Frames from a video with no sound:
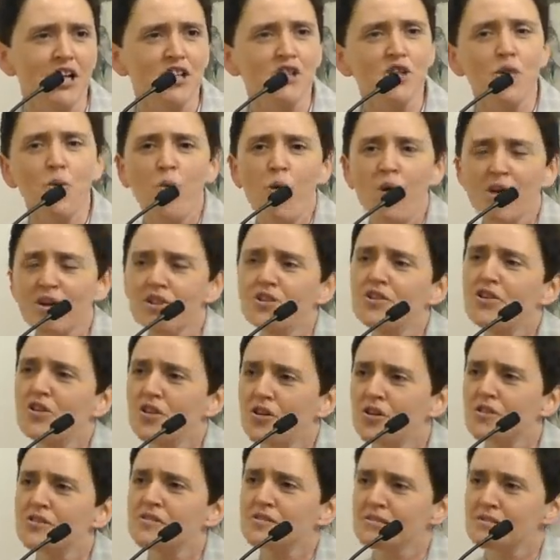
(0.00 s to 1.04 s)
So what
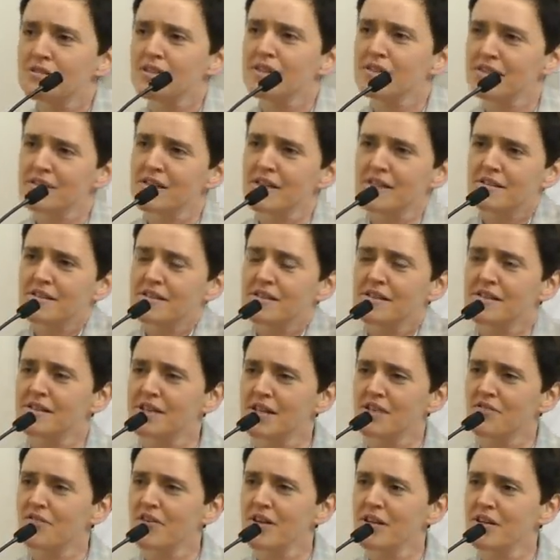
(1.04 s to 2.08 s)
good is
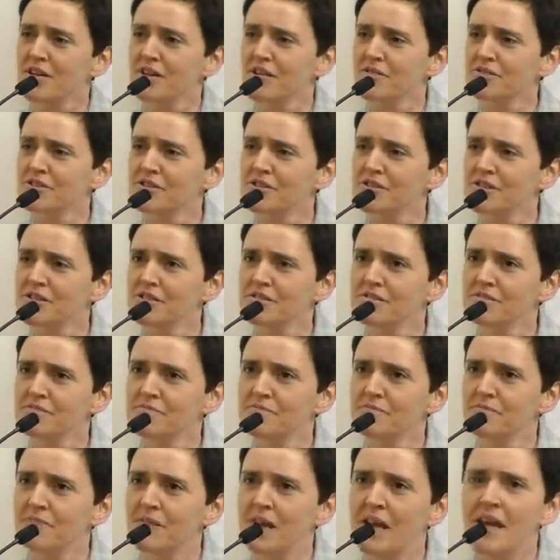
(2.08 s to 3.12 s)
CCTV going to do?
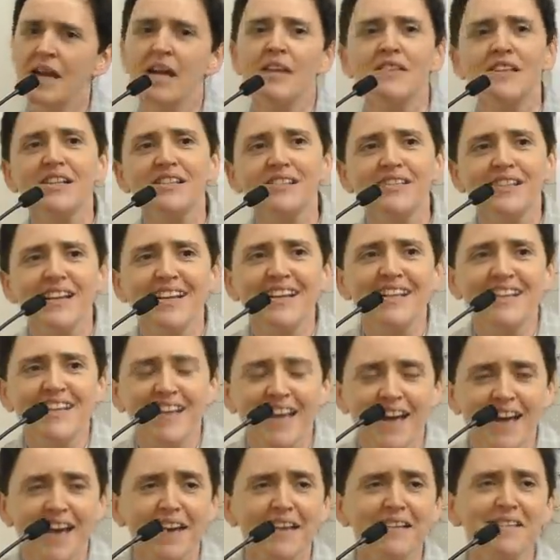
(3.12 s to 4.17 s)
This
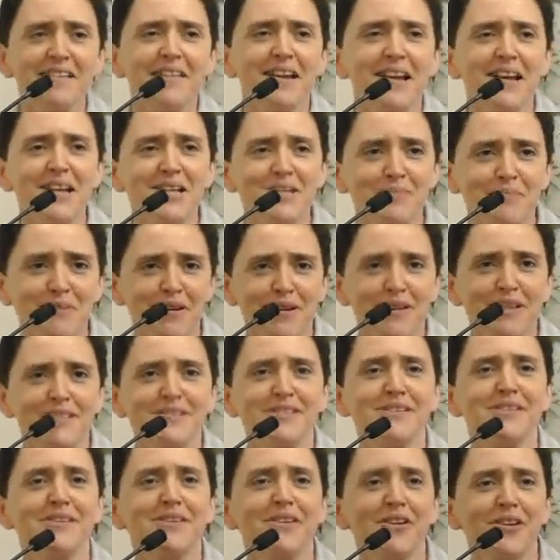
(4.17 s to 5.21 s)
again is
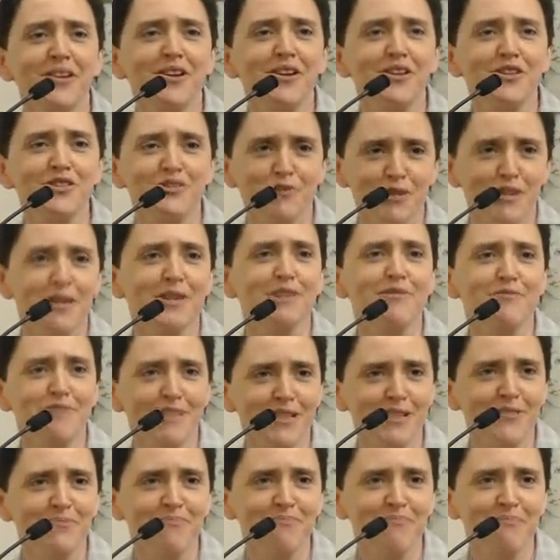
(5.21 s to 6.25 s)
political
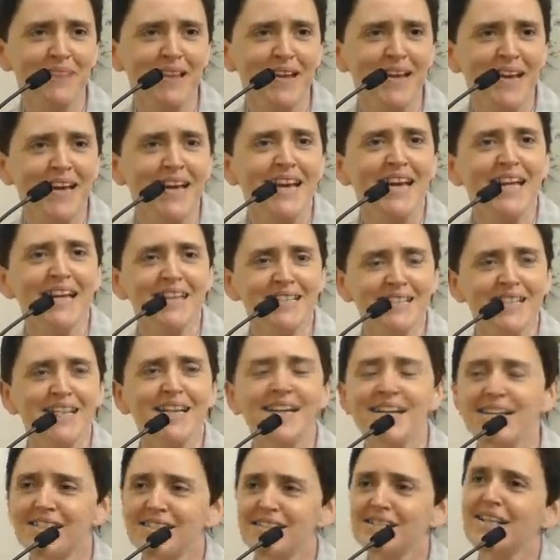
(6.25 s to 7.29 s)
trickery. It
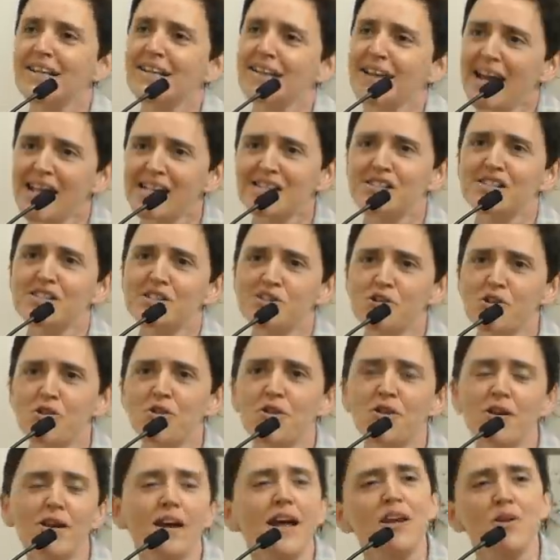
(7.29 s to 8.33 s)
is the let's
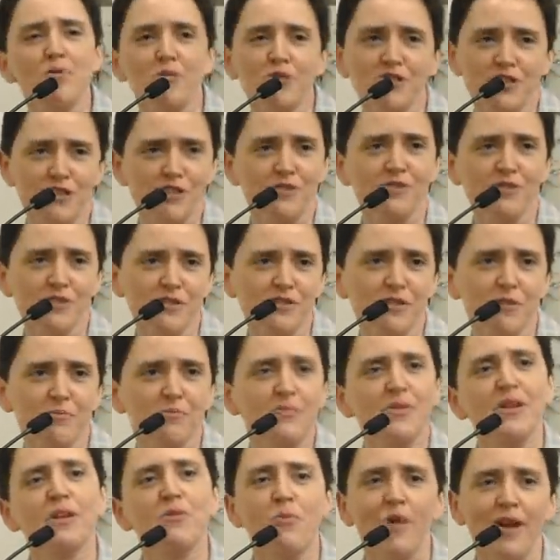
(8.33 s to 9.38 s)
look like we're doing
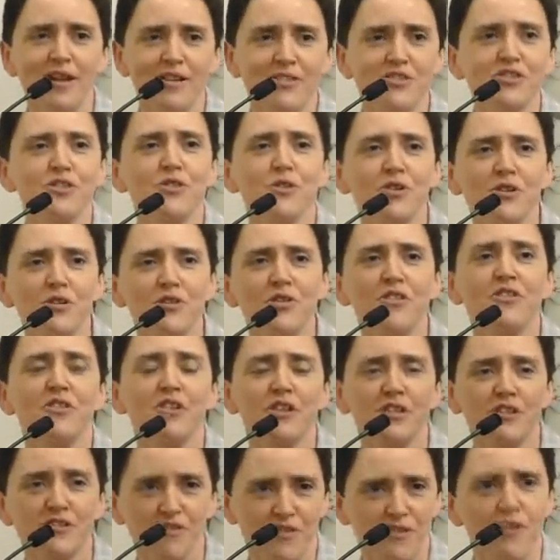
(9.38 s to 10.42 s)
something while doing
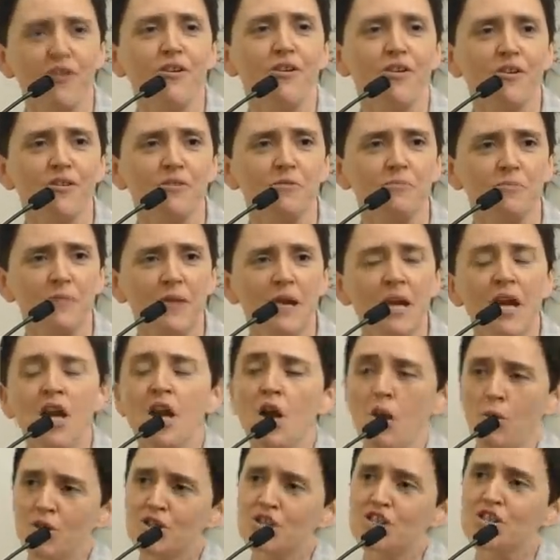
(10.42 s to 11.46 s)
nothing at all,
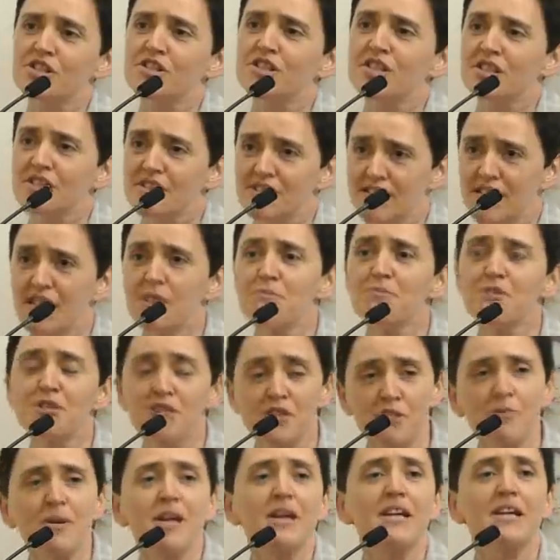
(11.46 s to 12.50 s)
which is
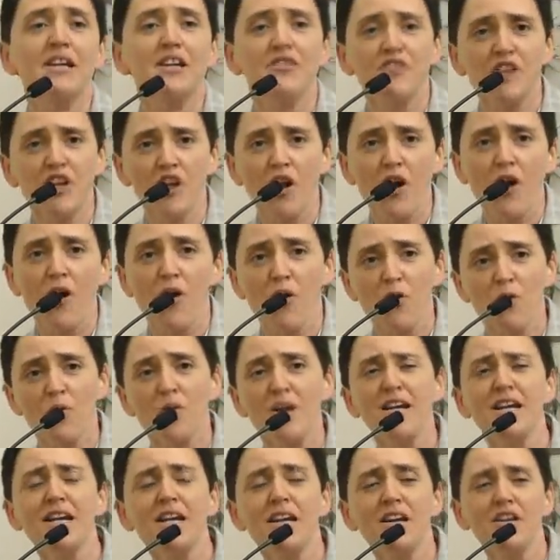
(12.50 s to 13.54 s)
seems to be the
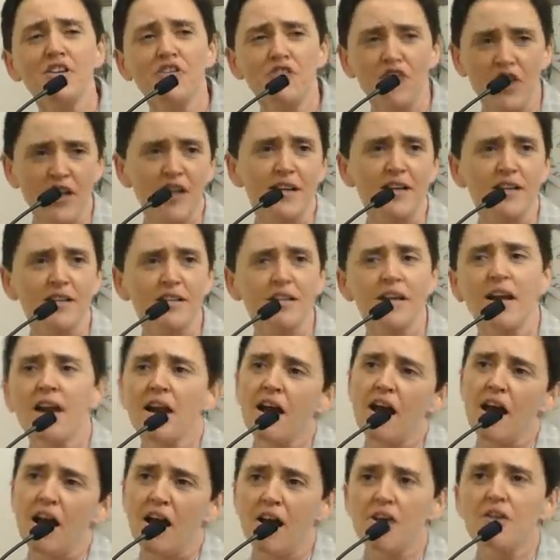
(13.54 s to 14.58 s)
only
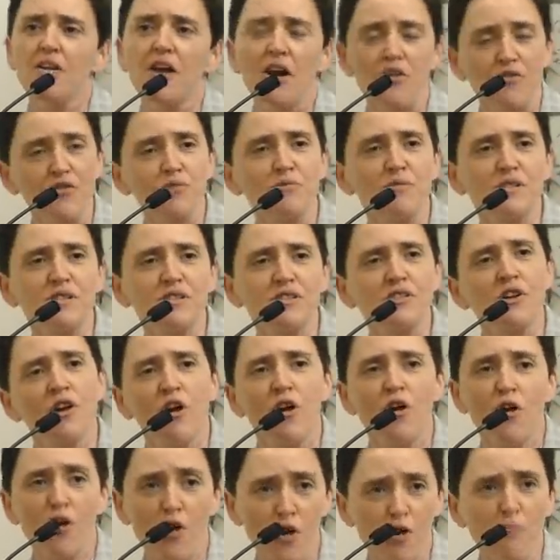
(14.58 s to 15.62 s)
thing our government
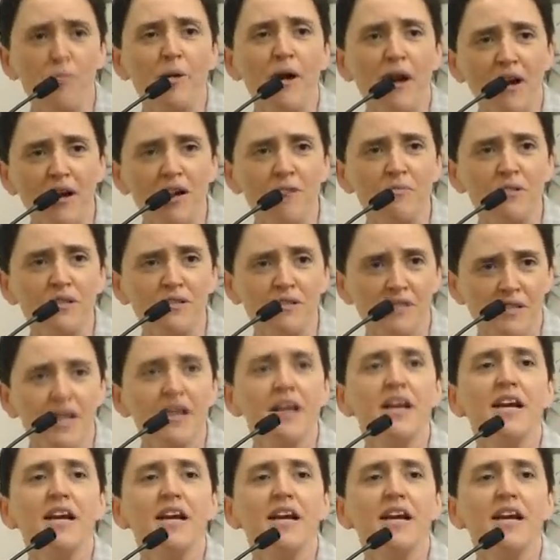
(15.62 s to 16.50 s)
or parliament